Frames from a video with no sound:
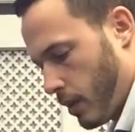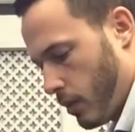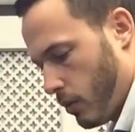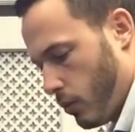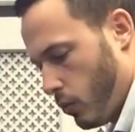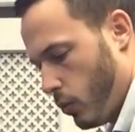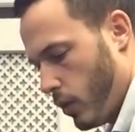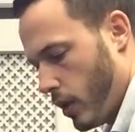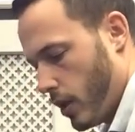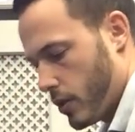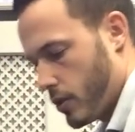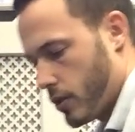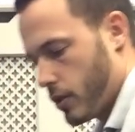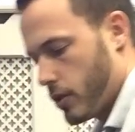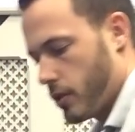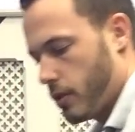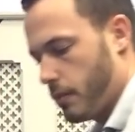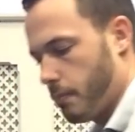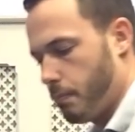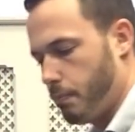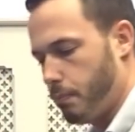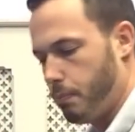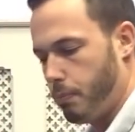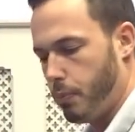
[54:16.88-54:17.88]

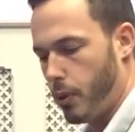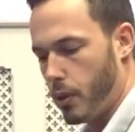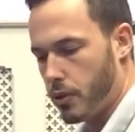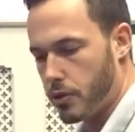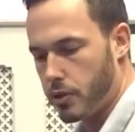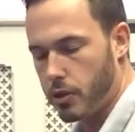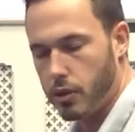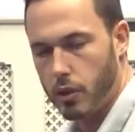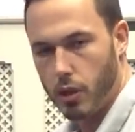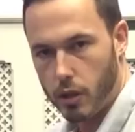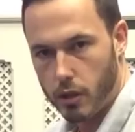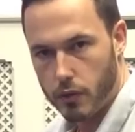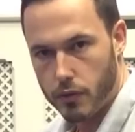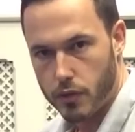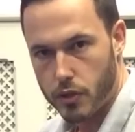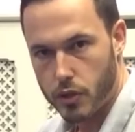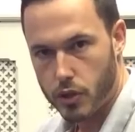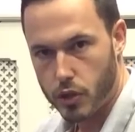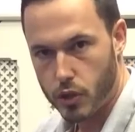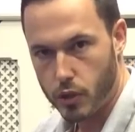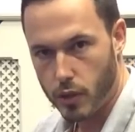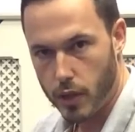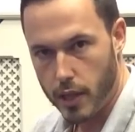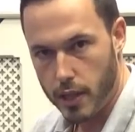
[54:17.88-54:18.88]
which puts a lot of
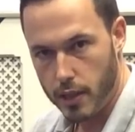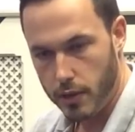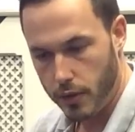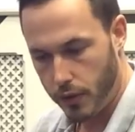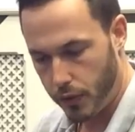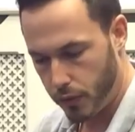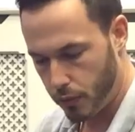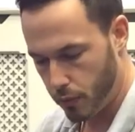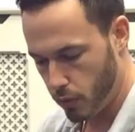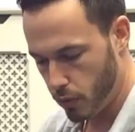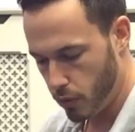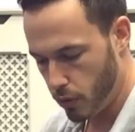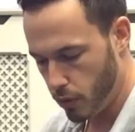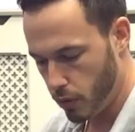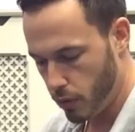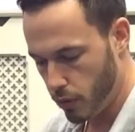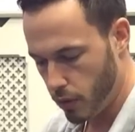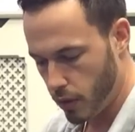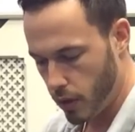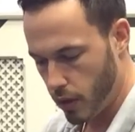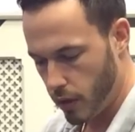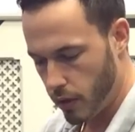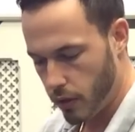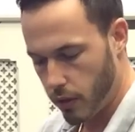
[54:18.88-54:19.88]
strain
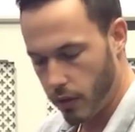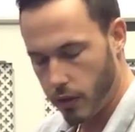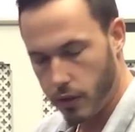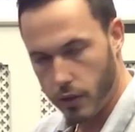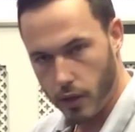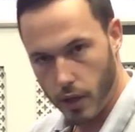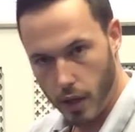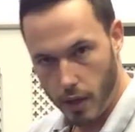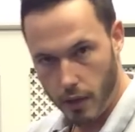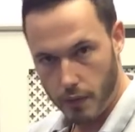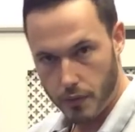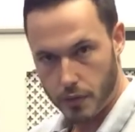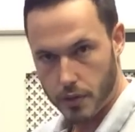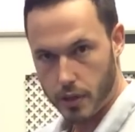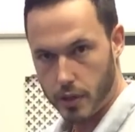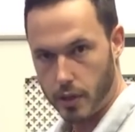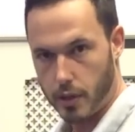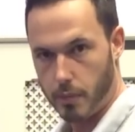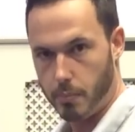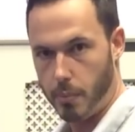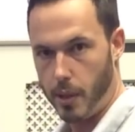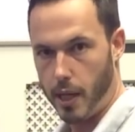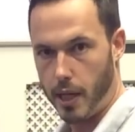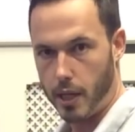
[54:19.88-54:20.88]
through the nerves at
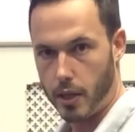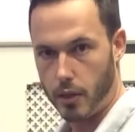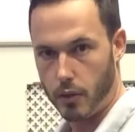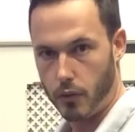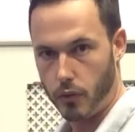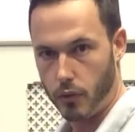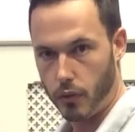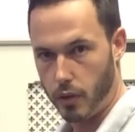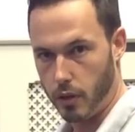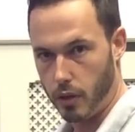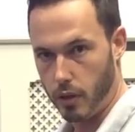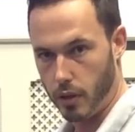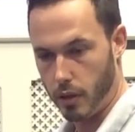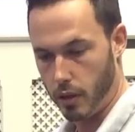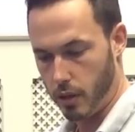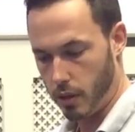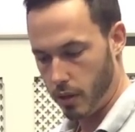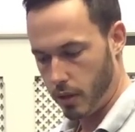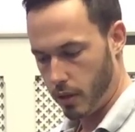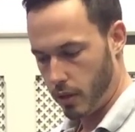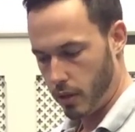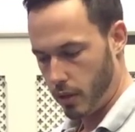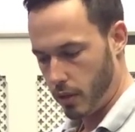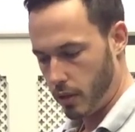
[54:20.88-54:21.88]
the back of
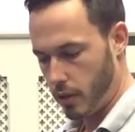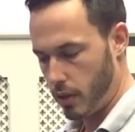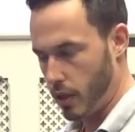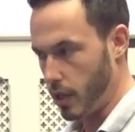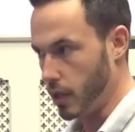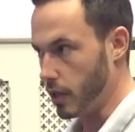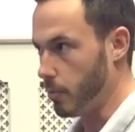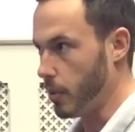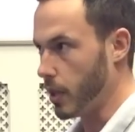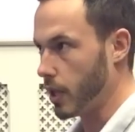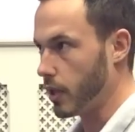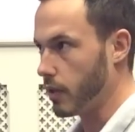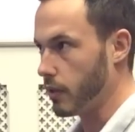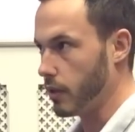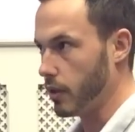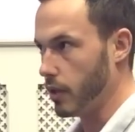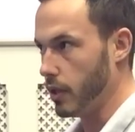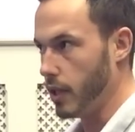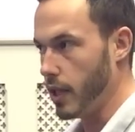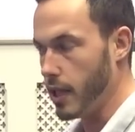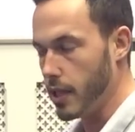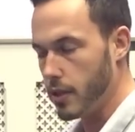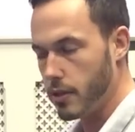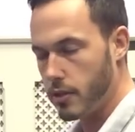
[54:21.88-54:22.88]
the
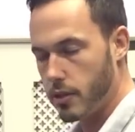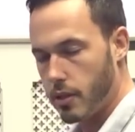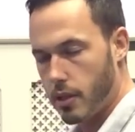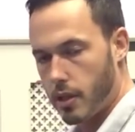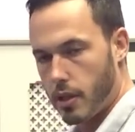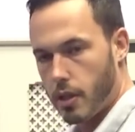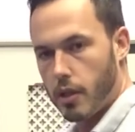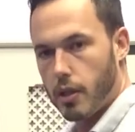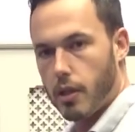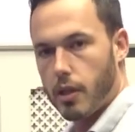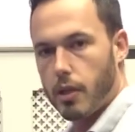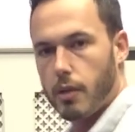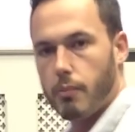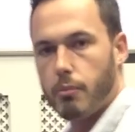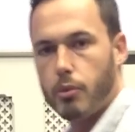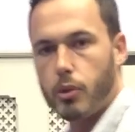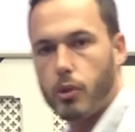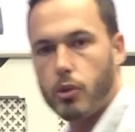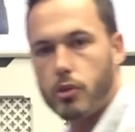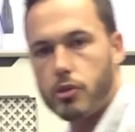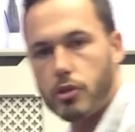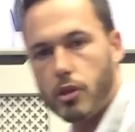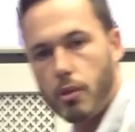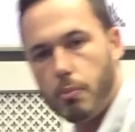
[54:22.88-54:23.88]
legs, but
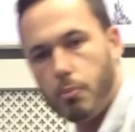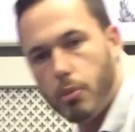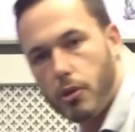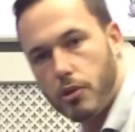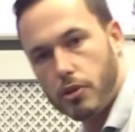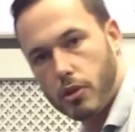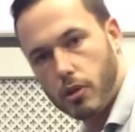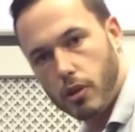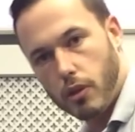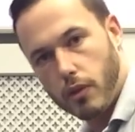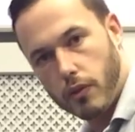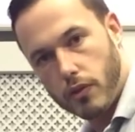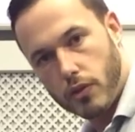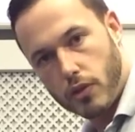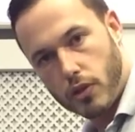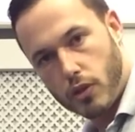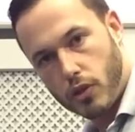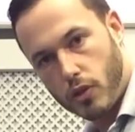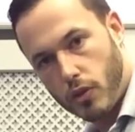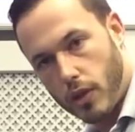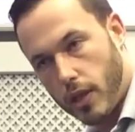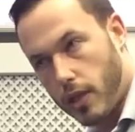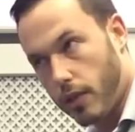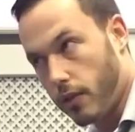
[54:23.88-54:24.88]
also puts a lot of
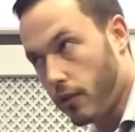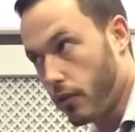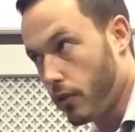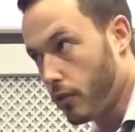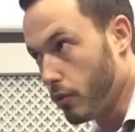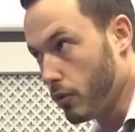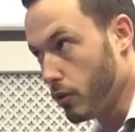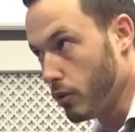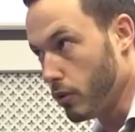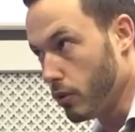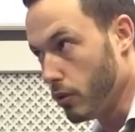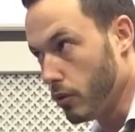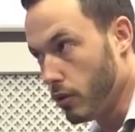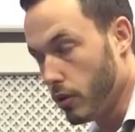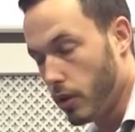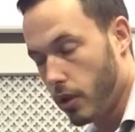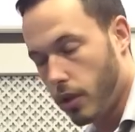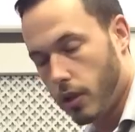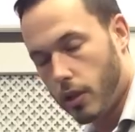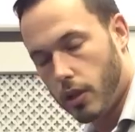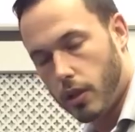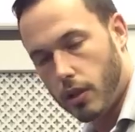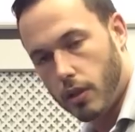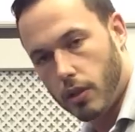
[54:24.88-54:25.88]
strain through
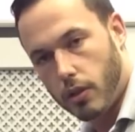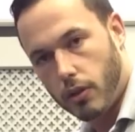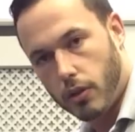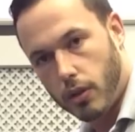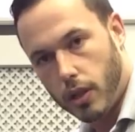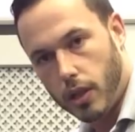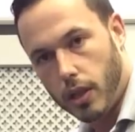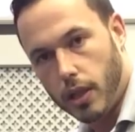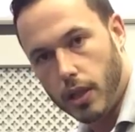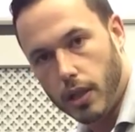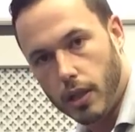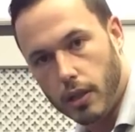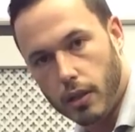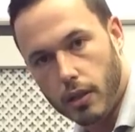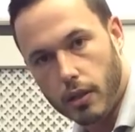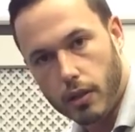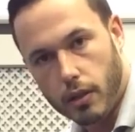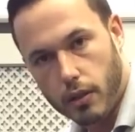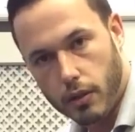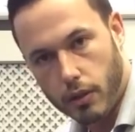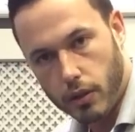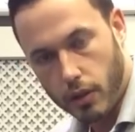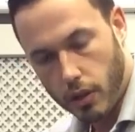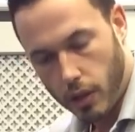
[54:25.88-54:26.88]
the
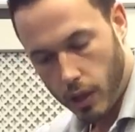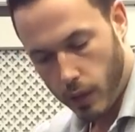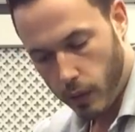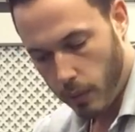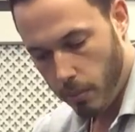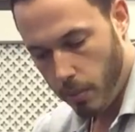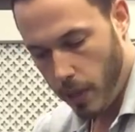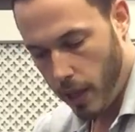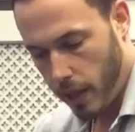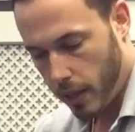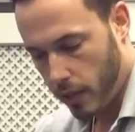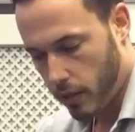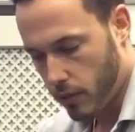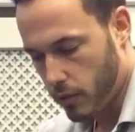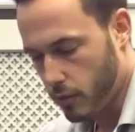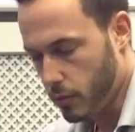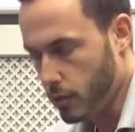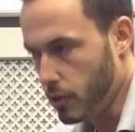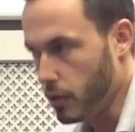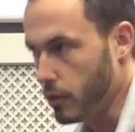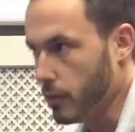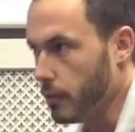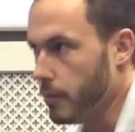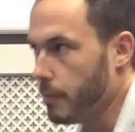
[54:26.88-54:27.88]
lower back as
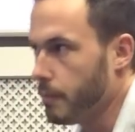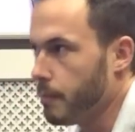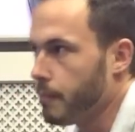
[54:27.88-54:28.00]
well.